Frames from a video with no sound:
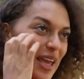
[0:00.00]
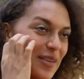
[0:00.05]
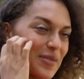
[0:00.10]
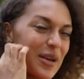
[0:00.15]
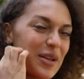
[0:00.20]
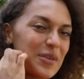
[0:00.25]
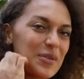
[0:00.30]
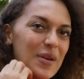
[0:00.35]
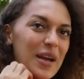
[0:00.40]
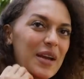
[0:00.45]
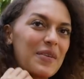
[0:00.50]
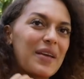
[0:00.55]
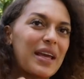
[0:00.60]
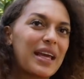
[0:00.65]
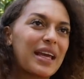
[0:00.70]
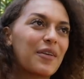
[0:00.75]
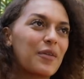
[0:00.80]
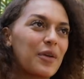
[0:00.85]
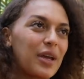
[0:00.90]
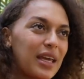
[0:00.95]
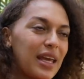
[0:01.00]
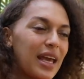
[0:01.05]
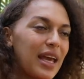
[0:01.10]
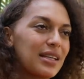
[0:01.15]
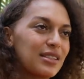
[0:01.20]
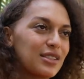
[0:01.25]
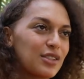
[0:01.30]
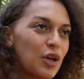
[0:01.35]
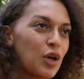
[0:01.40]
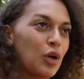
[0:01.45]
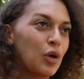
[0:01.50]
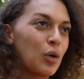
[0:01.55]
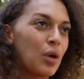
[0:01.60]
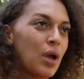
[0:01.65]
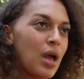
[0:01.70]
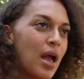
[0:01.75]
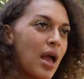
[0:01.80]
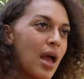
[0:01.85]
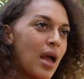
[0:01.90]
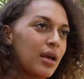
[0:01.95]
it went very quick, yeah. So
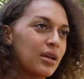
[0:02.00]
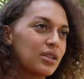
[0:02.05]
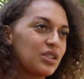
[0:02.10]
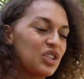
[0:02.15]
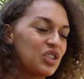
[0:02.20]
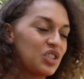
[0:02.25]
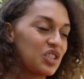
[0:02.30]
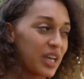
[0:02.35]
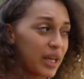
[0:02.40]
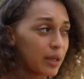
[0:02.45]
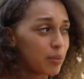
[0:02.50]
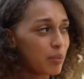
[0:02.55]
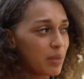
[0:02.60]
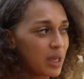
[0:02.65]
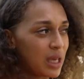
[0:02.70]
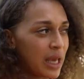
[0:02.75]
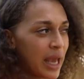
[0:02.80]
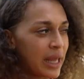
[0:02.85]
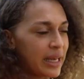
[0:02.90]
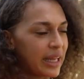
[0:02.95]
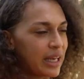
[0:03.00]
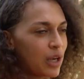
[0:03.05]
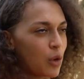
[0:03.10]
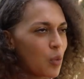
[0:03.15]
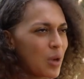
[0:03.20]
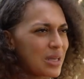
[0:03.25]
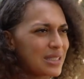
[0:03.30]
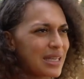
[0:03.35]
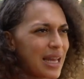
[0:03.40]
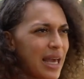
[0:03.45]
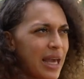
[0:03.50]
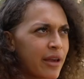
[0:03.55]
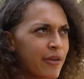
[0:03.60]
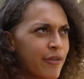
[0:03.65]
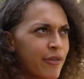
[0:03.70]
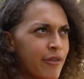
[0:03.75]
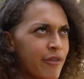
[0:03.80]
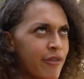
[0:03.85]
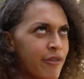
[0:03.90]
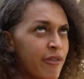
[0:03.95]
she checked me, and then I was like
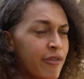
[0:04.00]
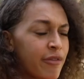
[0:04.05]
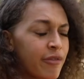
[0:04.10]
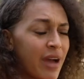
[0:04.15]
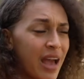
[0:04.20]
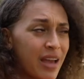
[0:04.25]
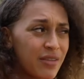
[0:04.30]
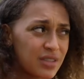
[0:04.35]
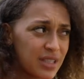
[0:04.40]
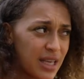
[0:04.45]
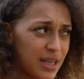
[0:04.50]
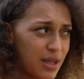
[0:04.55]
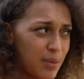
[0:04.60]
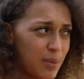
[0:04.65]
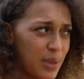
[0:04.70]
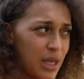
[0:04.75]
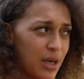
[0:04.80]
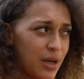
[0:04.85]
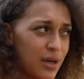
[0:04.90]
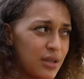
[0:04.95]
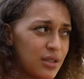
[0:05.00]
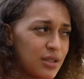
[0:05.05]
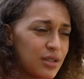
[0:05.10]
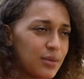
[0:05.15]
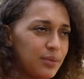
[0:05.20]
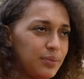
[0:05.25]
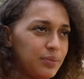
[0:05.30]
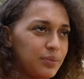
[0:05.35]
5 centimeters.